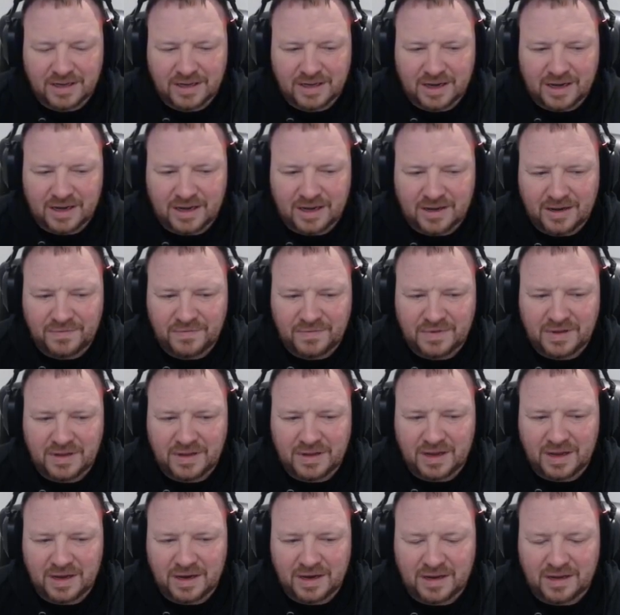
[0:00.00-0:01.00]
I love,
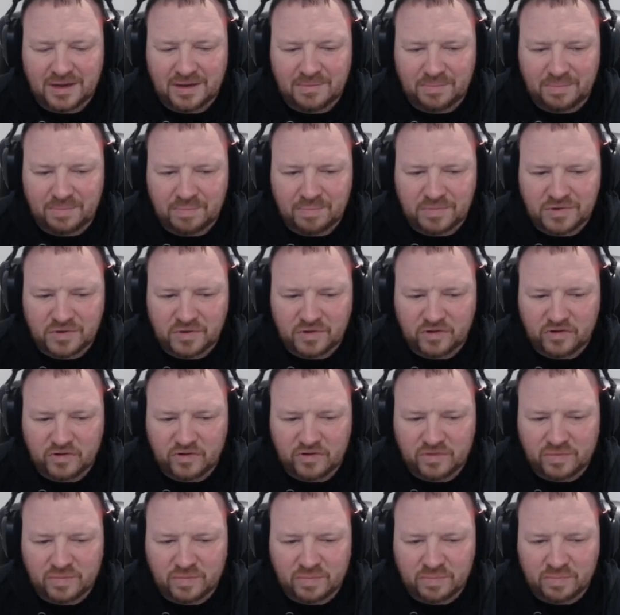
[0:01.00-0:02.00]
like, the sort
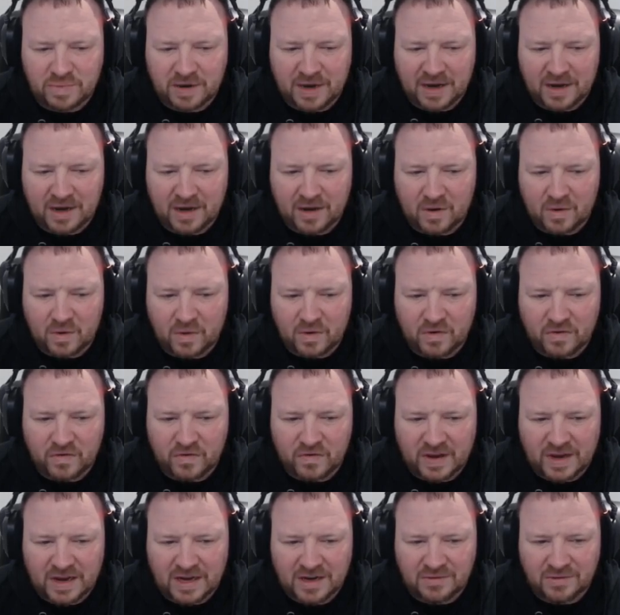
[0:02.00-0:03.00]
of black hole
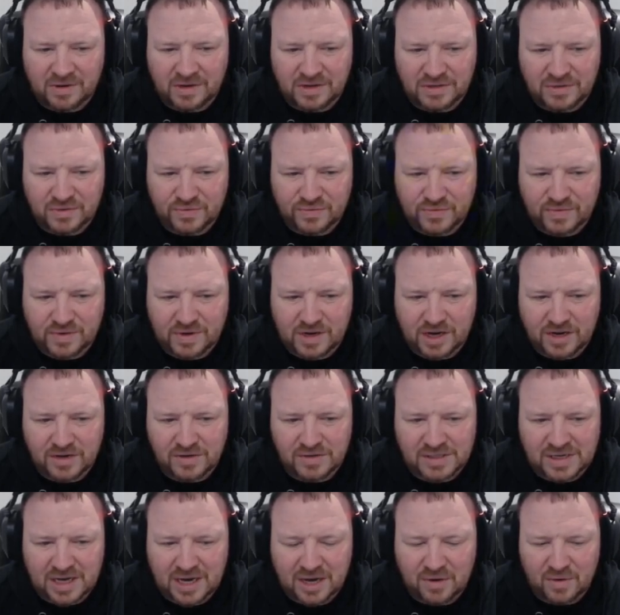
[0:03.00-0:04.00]
effect where it sort of
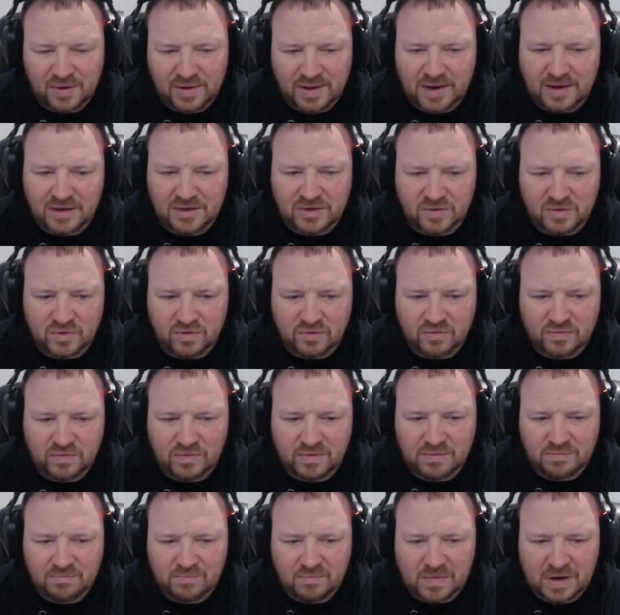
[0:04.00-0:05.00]
goes out and then sort of
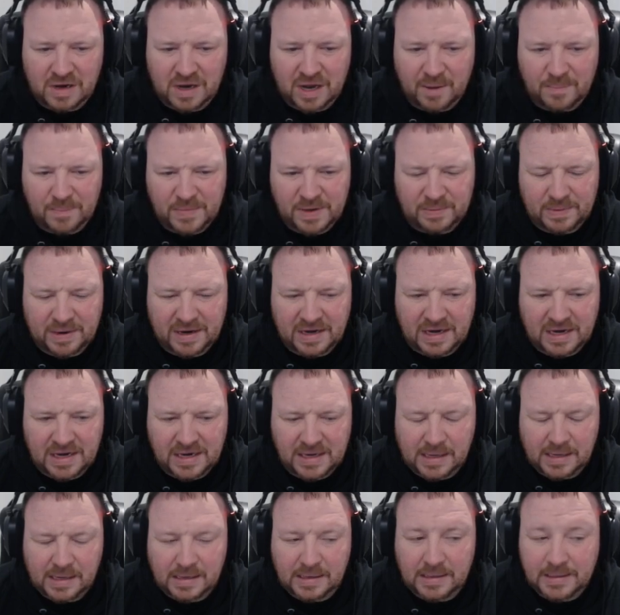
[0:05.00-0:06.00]
comes back
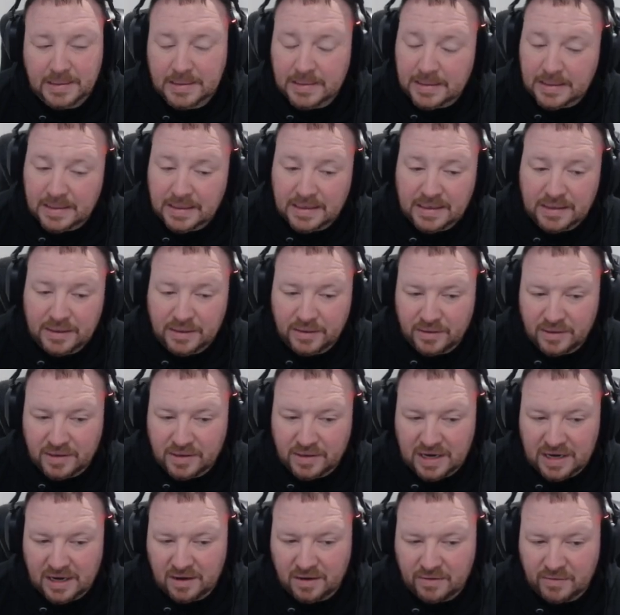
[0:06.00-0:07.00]
in.
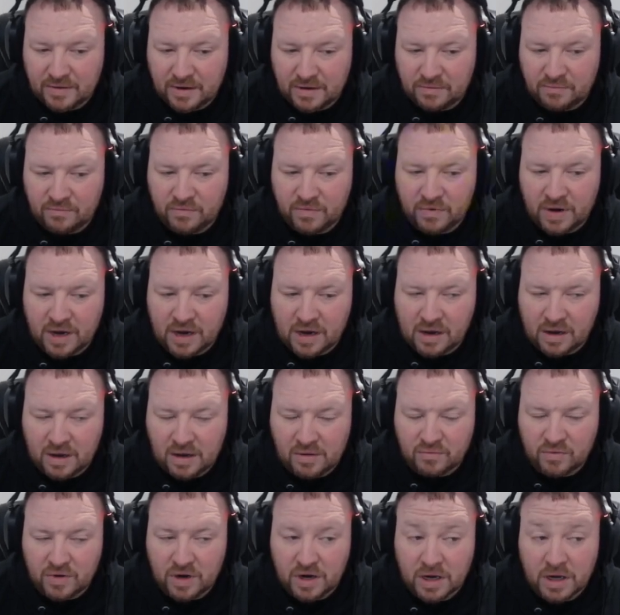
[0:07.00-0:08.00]
Again,
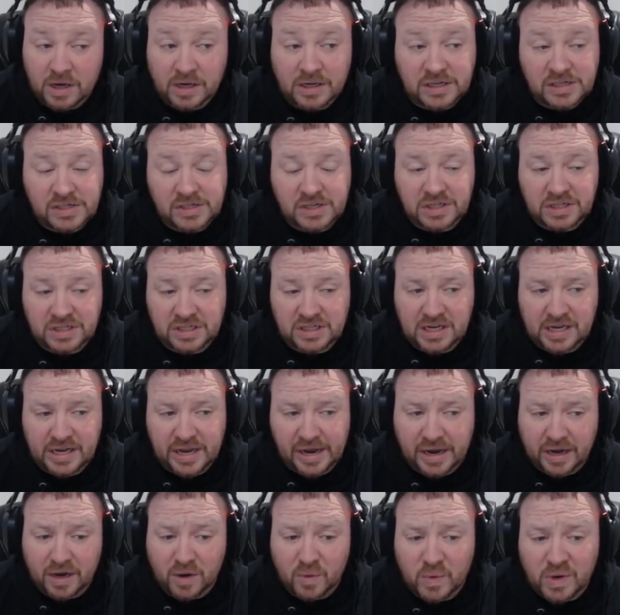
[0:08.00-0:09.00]
Ra is a
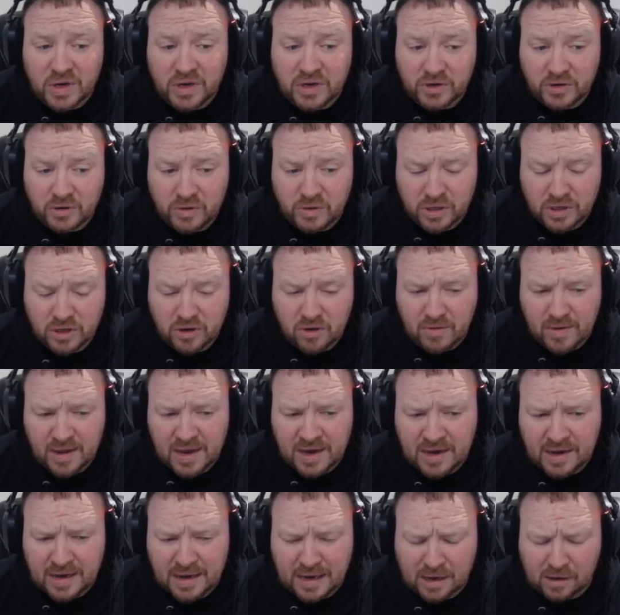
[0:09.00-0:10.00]
Slayer. We do know
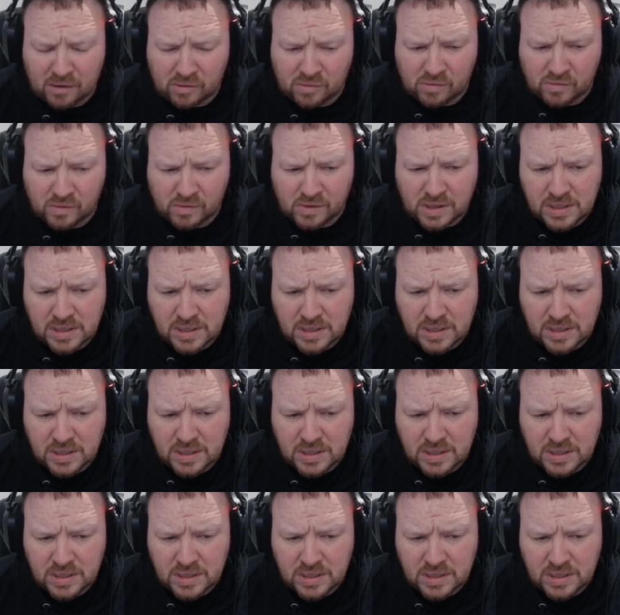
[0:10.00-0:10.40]
that now.